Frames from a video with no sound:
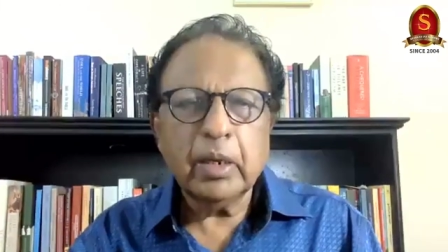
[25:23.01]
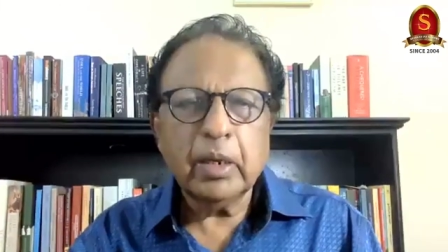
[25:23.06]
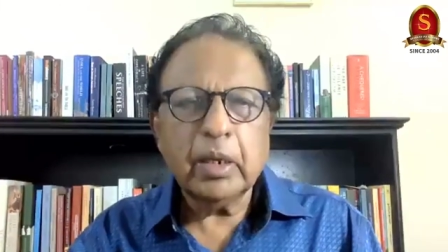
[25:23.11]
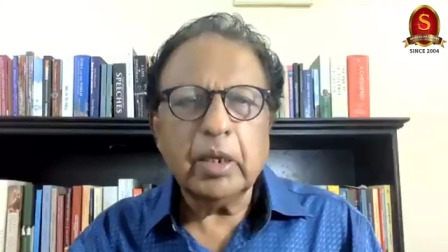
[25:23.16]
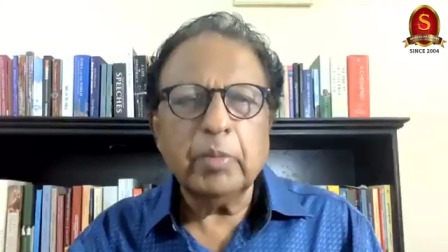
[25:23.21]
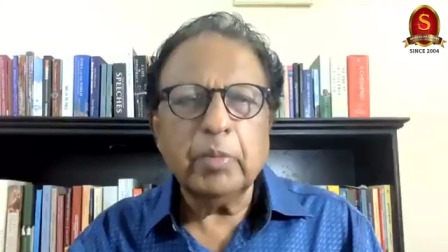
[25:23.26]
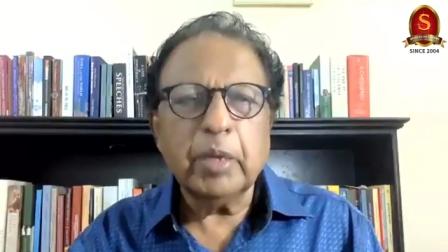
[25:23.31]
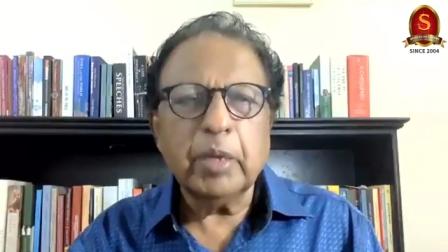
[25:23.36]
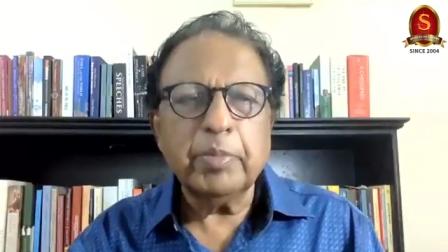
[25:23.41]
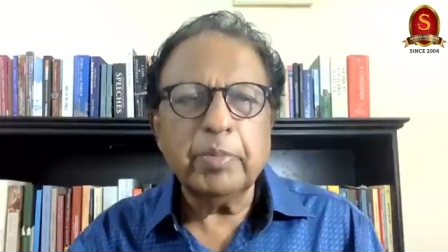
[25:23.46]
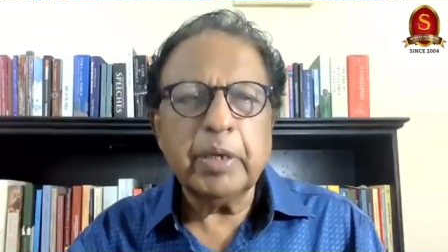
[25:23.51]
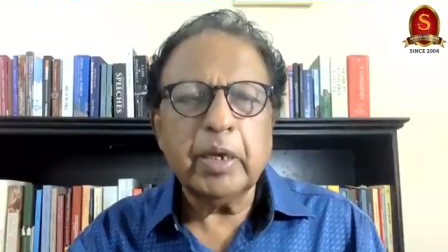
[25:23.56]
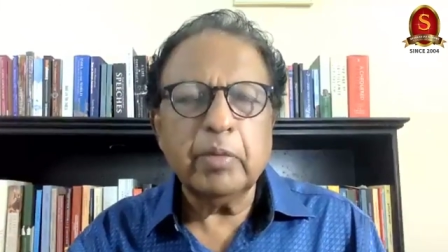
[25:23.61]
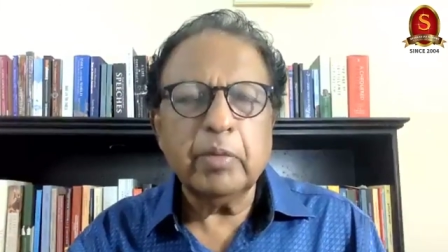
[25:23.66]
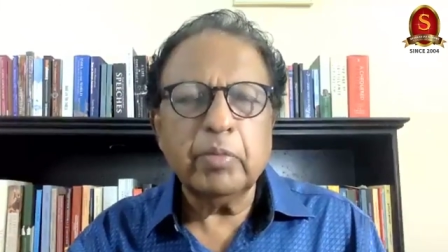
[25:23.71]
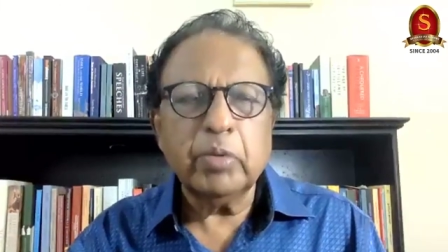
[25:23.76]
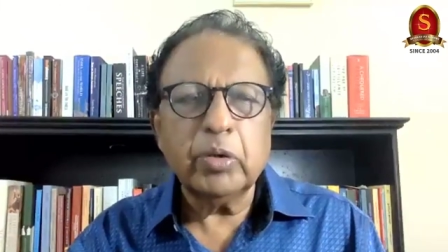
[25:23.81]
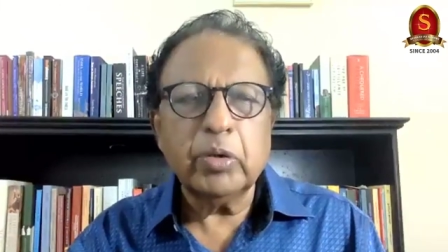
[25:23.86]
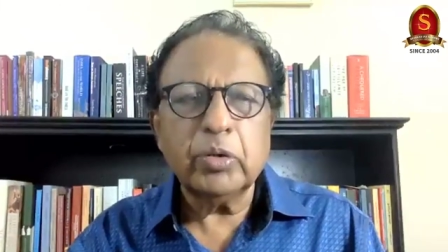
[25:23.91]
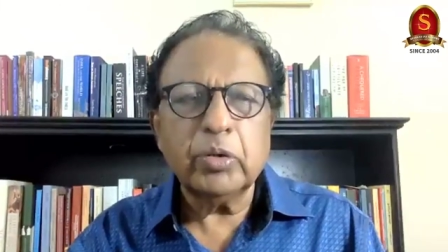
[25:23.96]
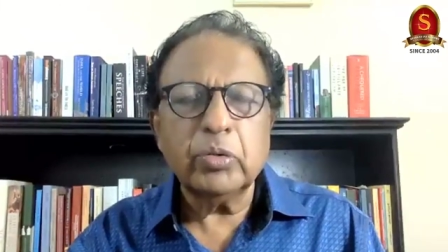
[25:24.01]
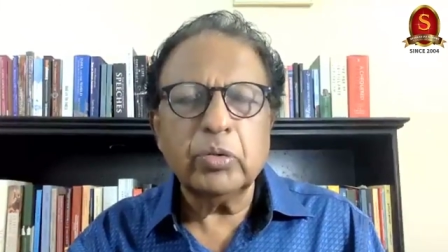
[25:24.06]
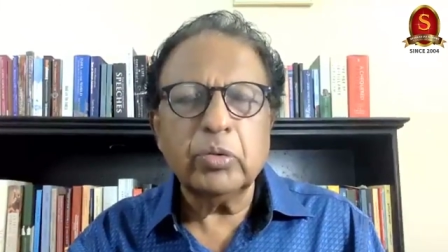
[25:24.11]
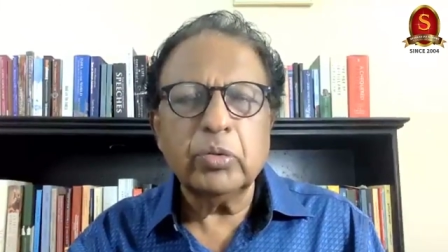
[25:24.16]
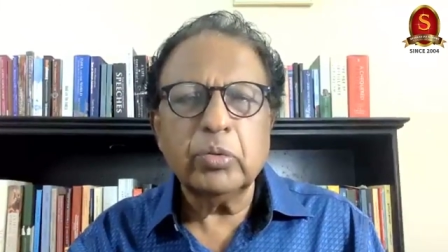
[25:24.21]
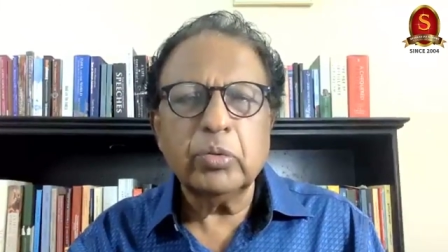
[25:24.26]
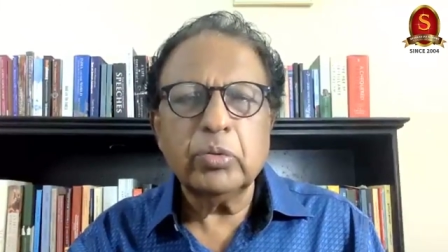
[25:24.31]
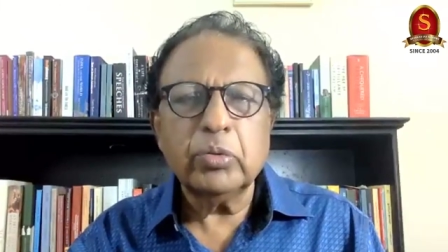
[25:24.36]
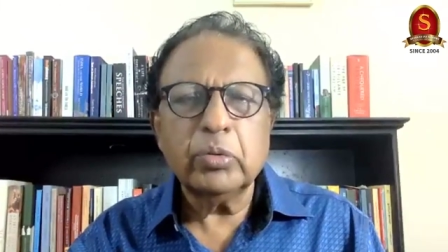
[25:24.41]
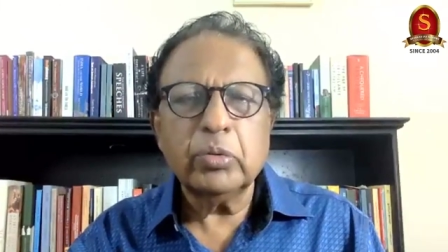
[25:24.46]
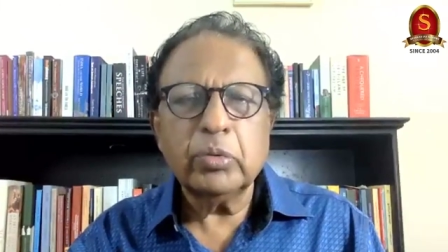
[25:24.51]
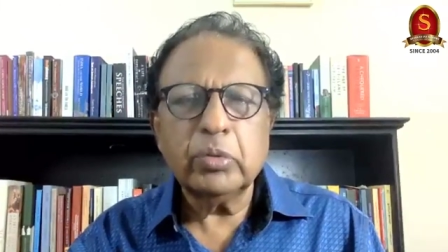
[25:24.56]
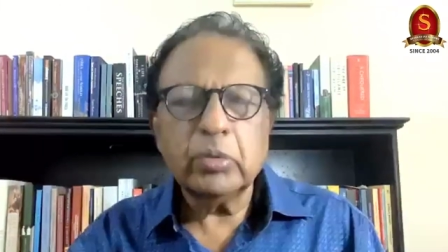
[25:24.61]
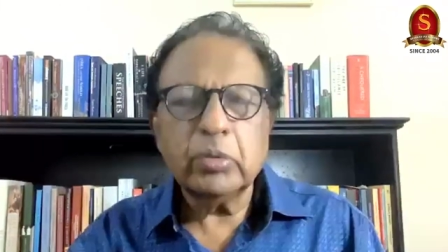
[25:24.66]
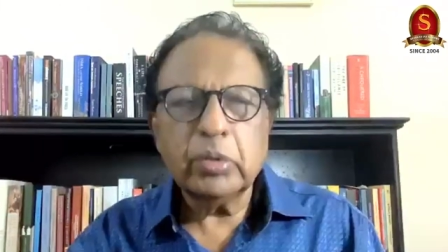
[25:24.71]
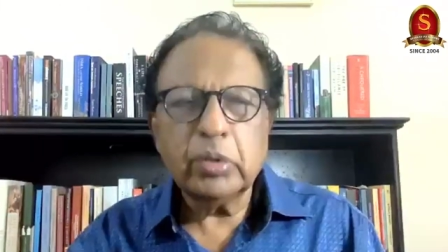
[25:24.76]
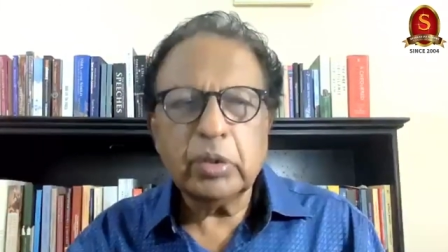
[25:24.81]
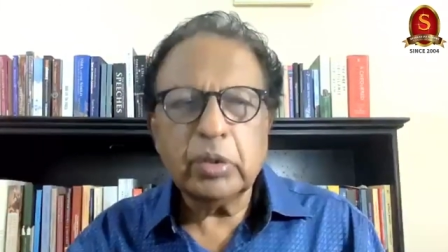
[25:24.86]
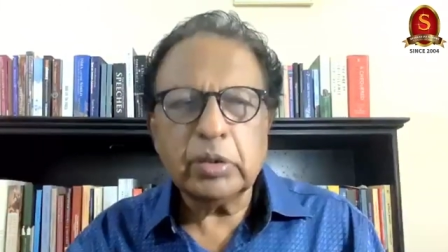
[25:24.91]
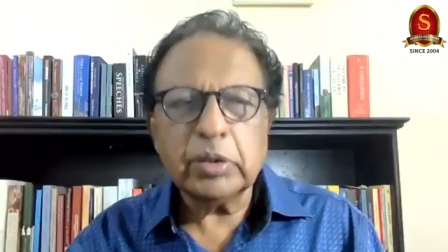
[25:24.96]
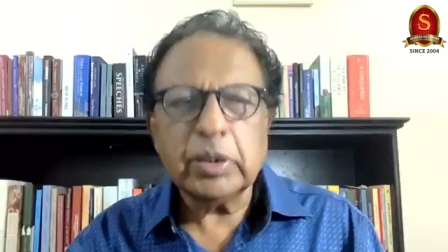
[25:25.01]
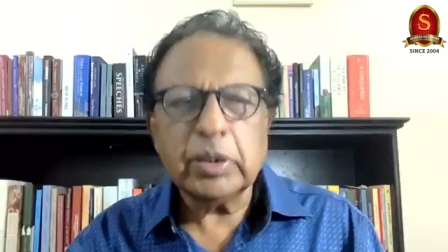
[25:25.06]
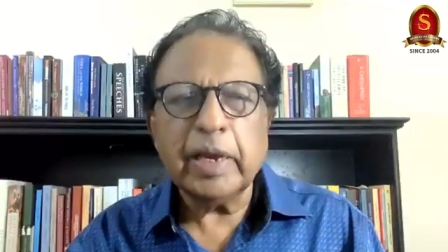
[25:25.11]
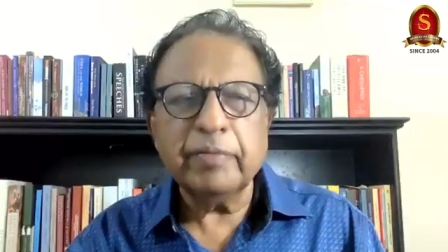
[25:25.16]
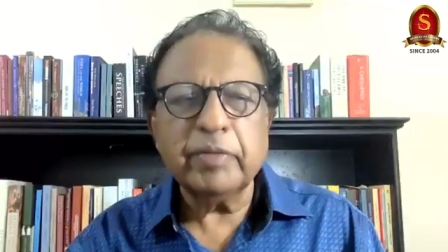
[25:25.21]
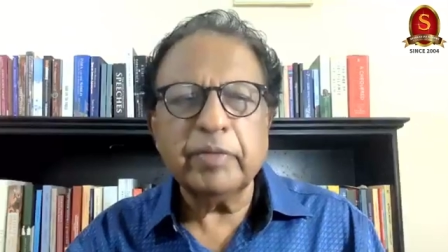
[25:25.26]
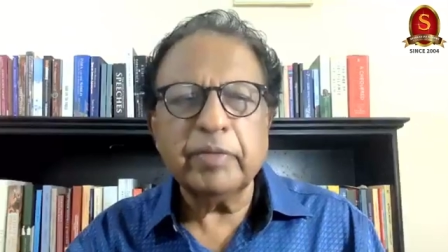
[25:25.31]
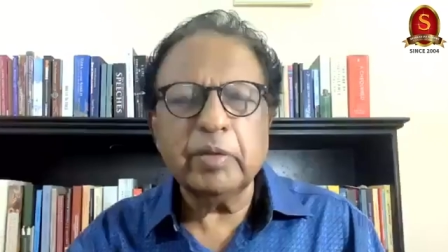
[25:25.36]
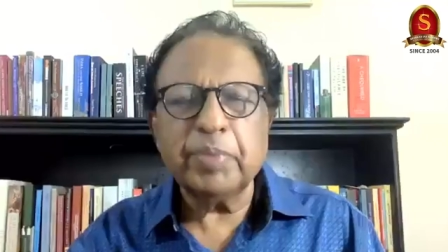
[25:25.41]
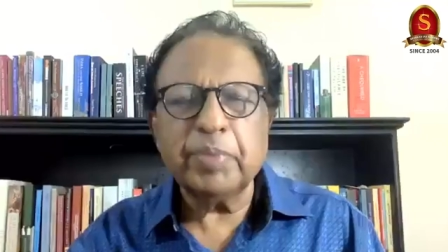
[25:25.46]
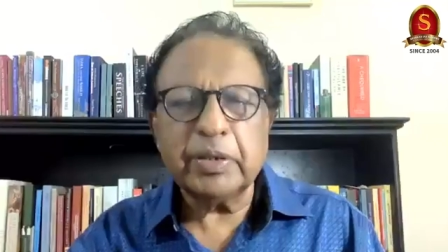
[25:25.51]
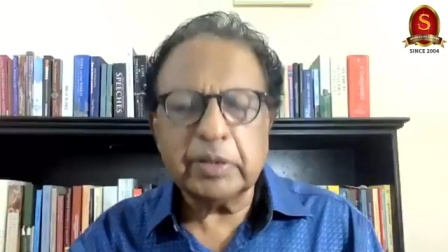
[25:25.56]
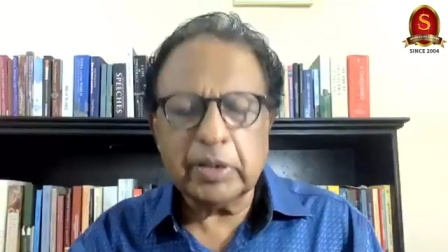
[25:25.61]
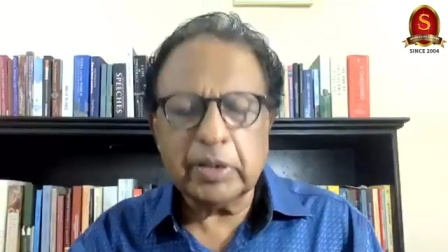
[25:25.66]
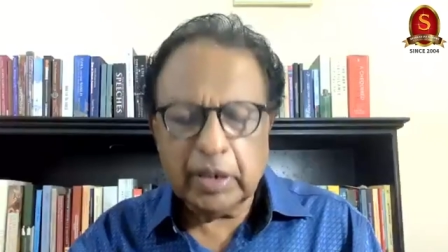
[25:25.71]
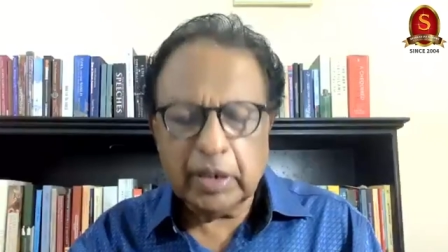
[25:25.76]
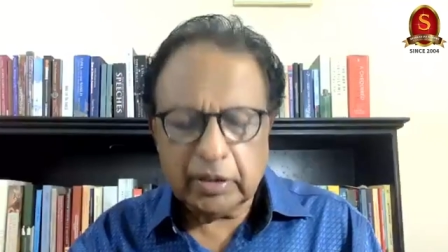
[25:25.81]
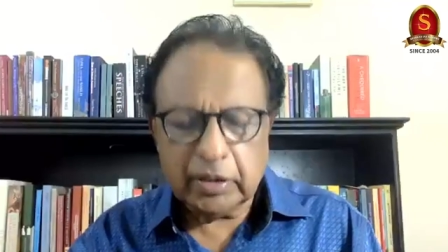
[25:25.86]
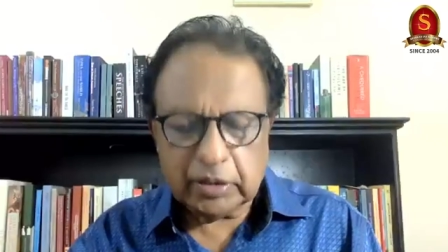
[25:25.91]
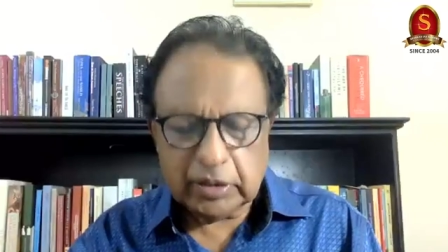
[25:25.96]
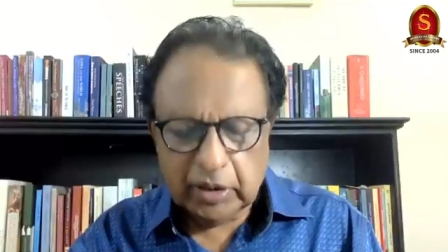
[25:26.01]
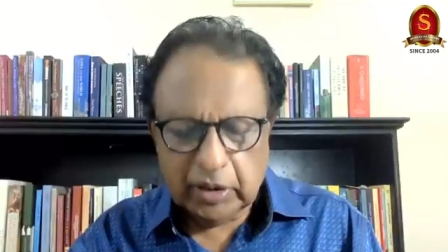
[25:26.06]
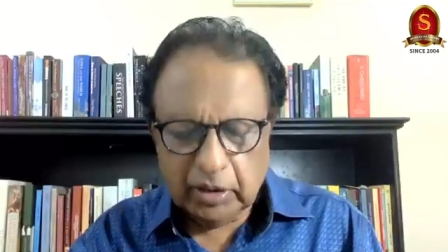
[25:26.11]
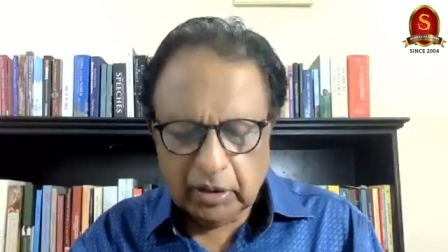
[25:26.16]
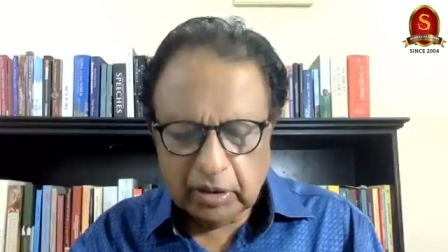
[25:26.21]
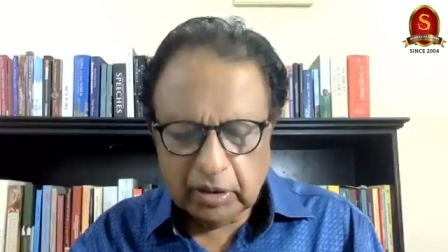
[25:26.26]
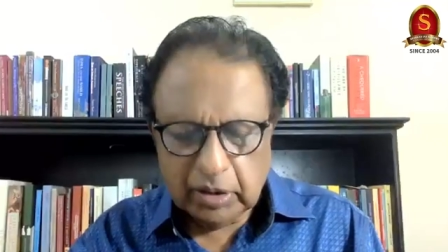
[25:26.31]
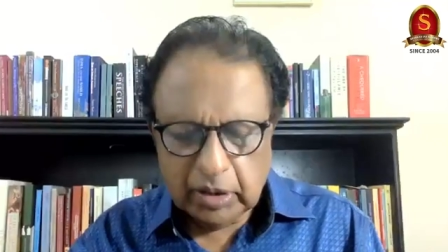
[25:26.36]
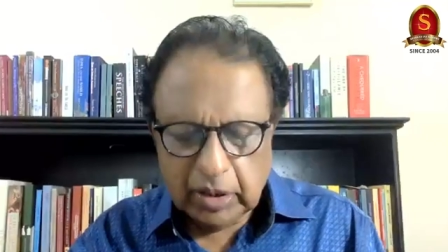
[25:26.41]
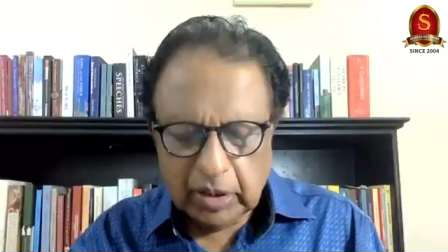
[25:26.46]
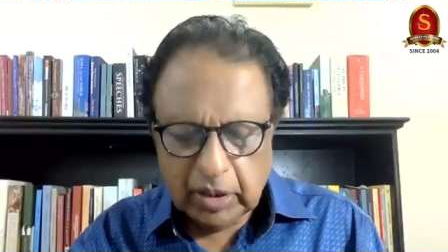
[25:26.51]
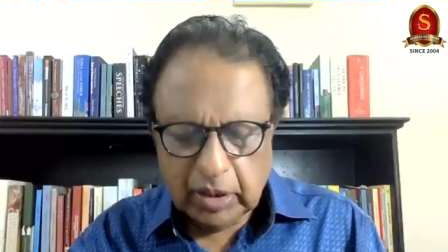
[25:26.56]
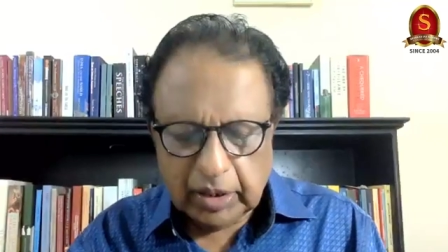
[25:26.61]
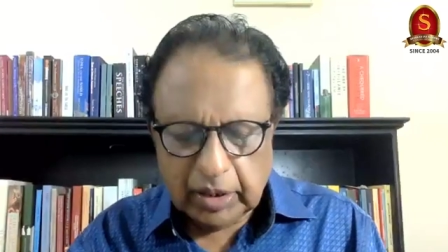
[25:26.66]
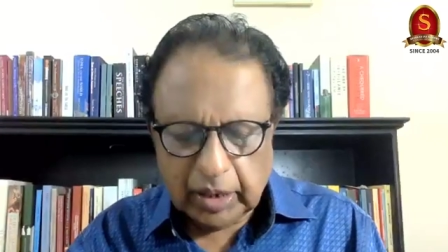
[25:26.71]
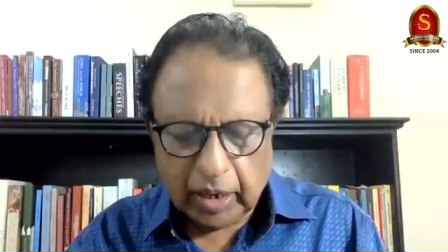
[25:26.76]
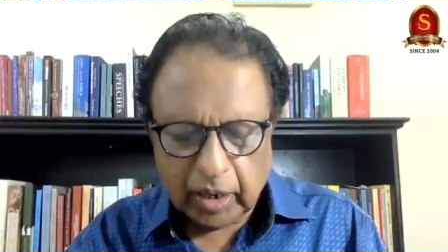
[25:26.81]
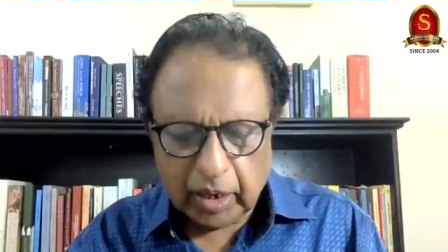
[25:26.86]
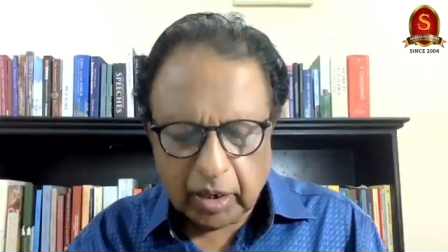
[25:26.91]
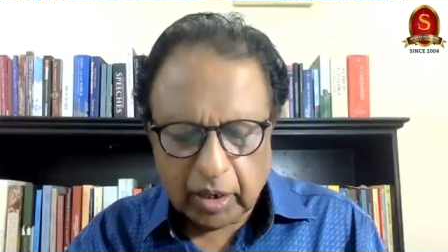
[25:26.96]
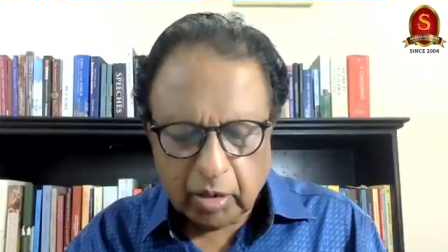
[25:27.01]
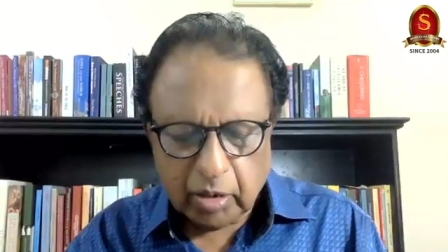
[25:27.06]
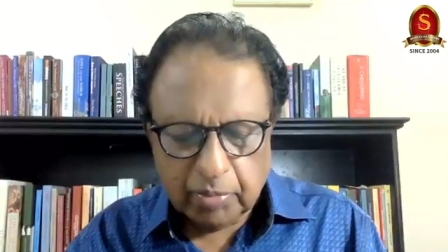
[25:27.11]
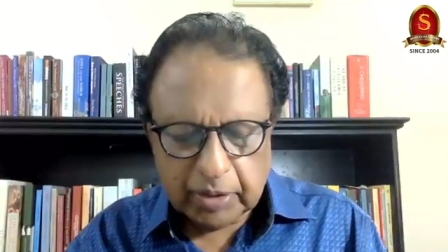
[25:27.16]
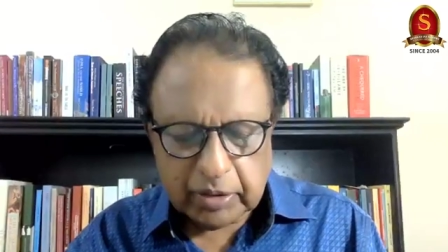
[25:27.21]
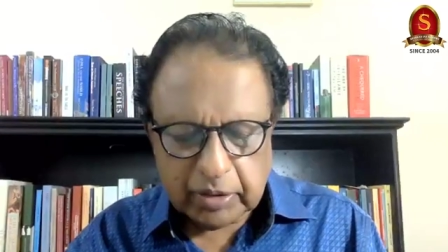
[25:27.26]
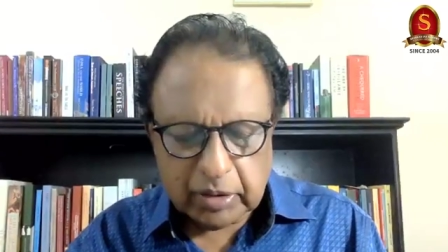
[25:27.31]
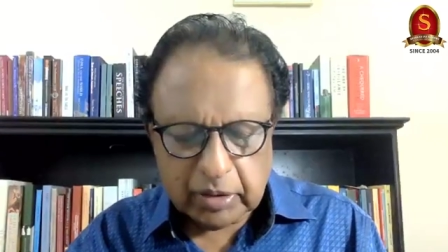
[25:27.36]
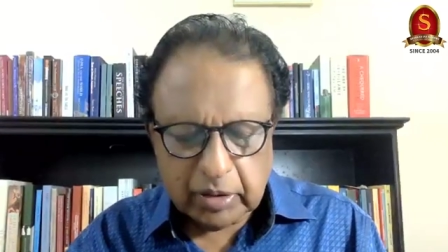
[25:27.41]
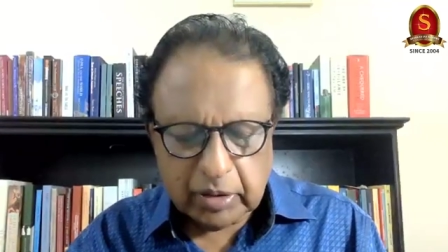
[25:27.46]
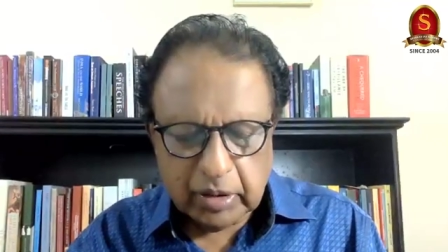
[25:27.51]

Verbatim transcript: he may be able to save the presidency a little bit.